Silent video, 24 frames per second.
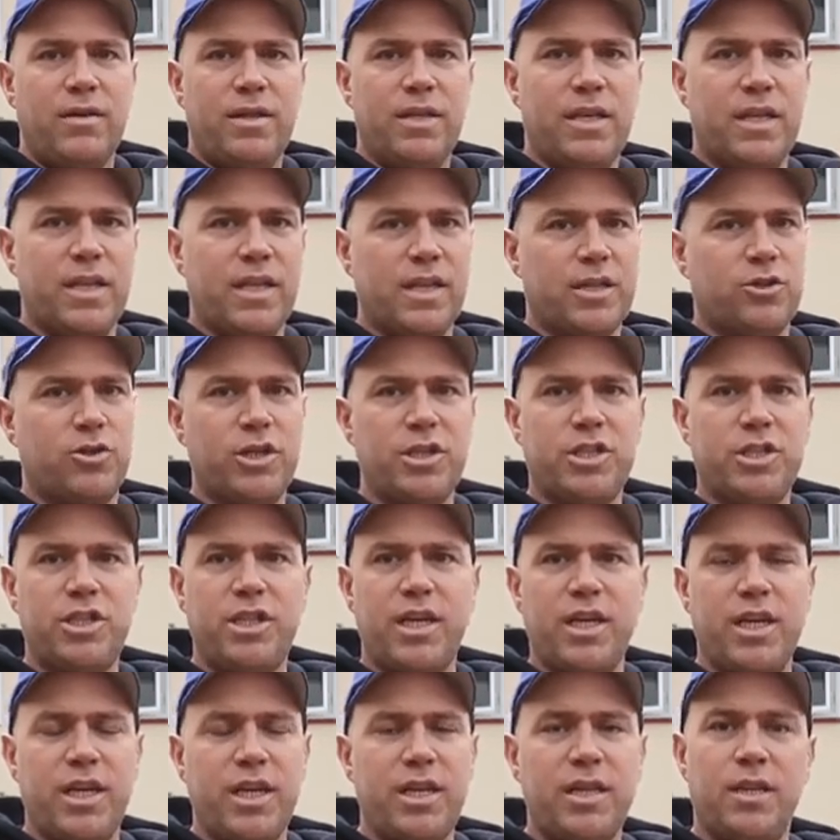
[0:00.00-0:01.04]
The
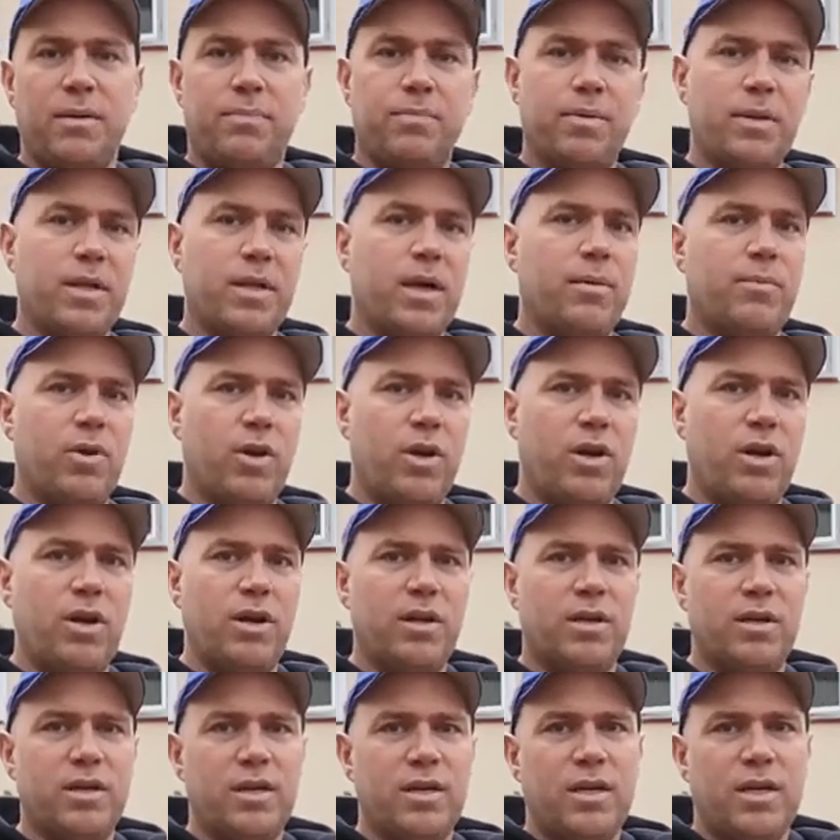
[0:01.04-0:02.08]
electrician, the
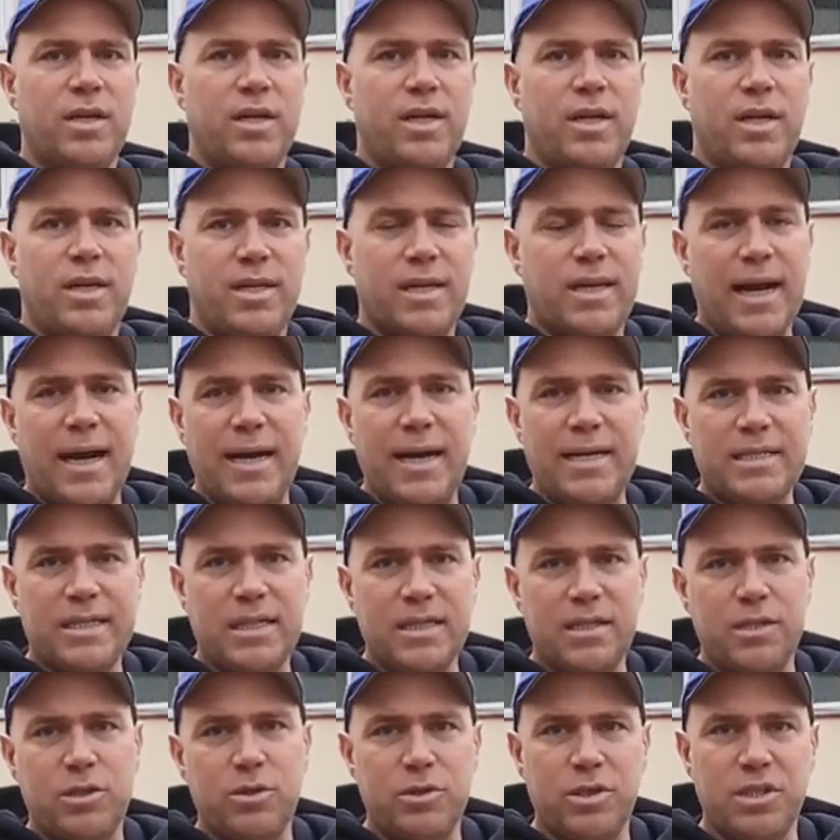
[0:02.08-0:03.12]
plumber, the guy that's
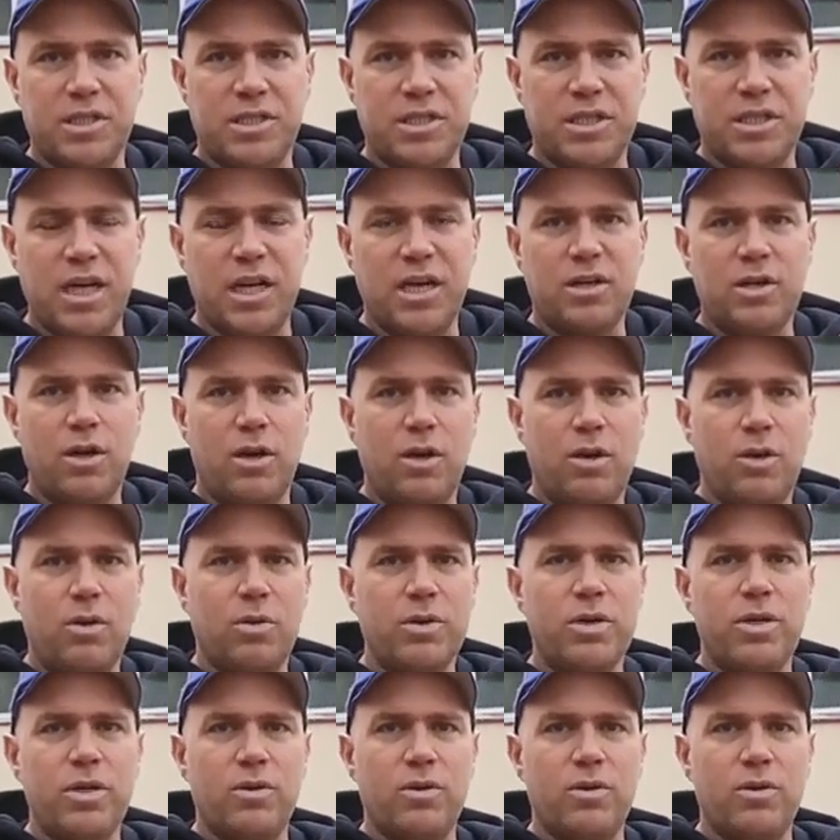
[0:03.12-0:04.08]
gonna do the stucco,